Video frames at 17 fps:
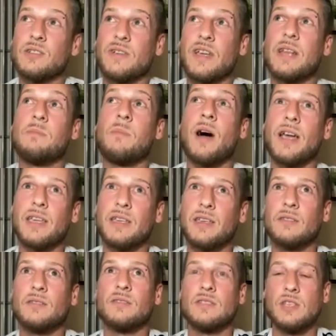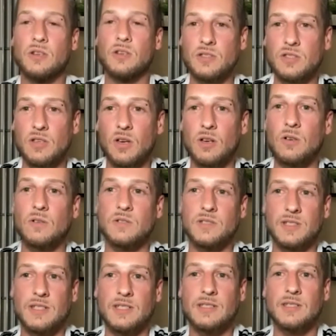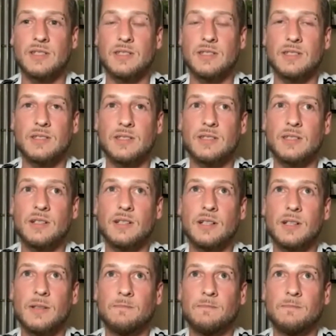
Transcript: sort of in my you know circles there's there's